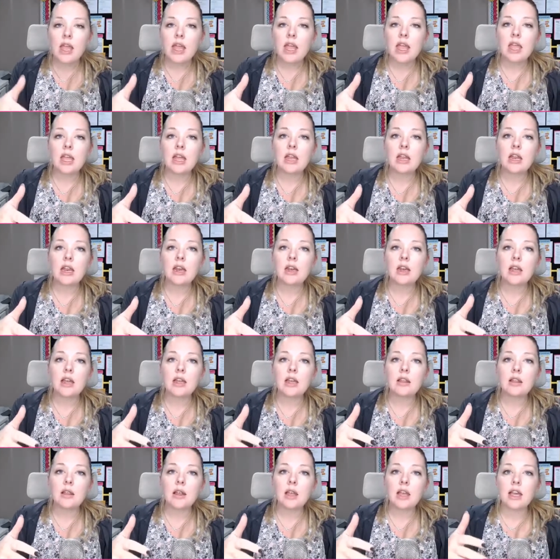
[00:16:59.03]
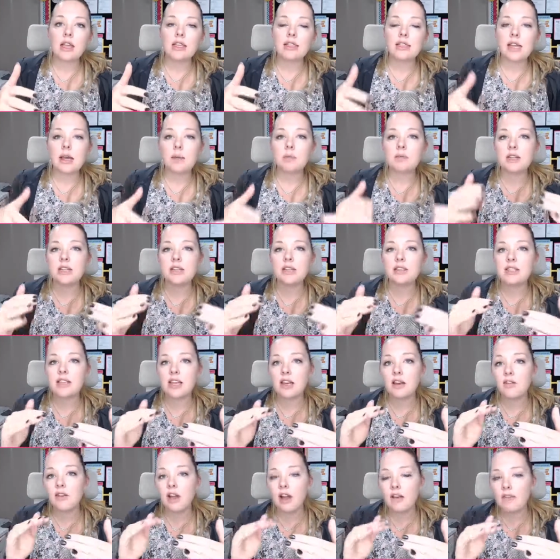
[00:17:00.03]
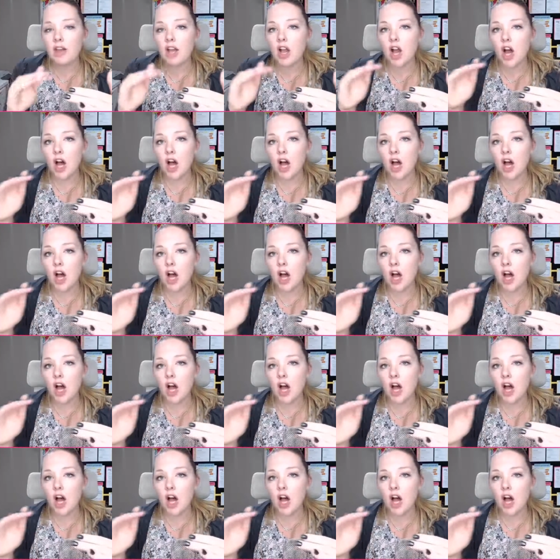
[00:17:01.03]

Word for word: in except instead of having